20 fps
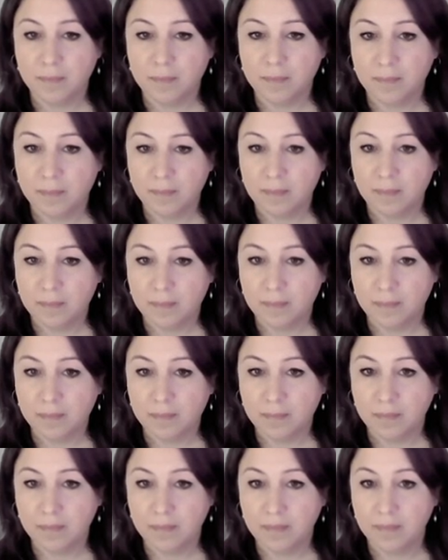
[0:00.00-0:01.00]

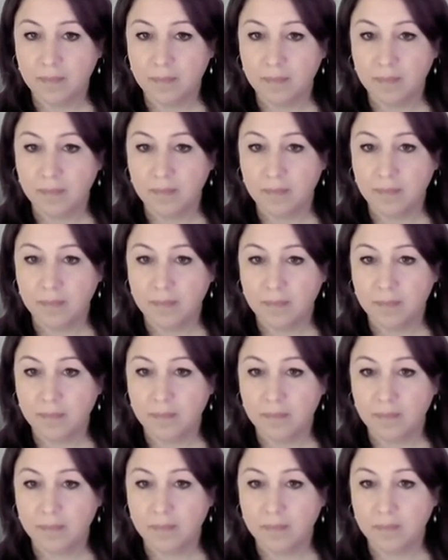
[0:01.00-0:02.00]

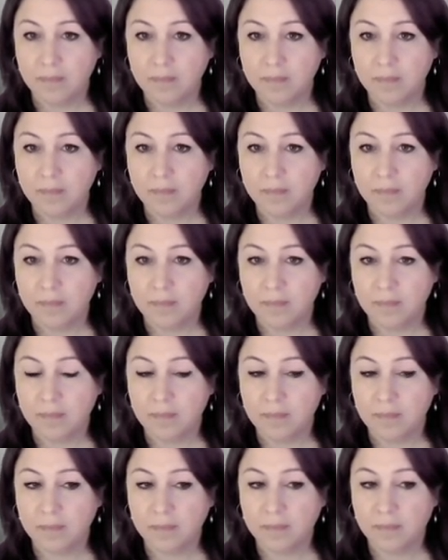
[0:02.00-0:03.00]

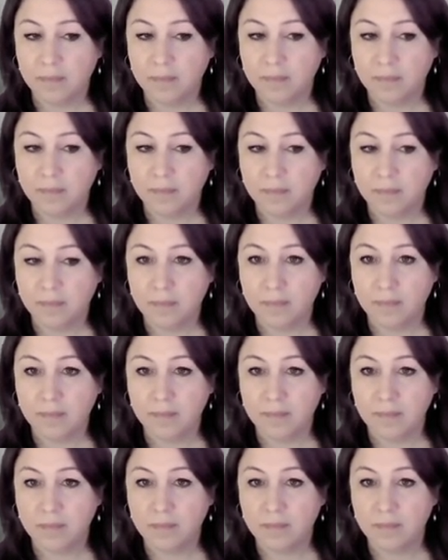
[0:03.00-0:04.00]

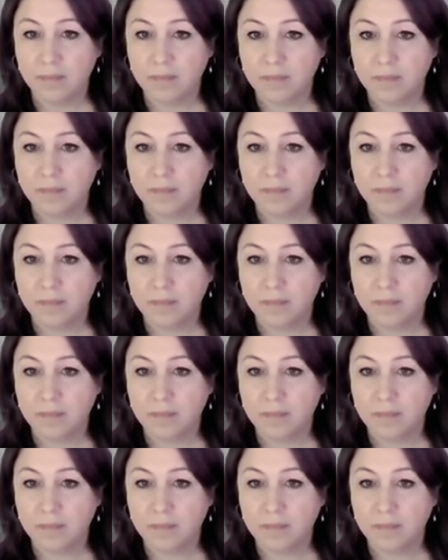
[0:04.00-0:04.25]
No words are spoken by the person on screen.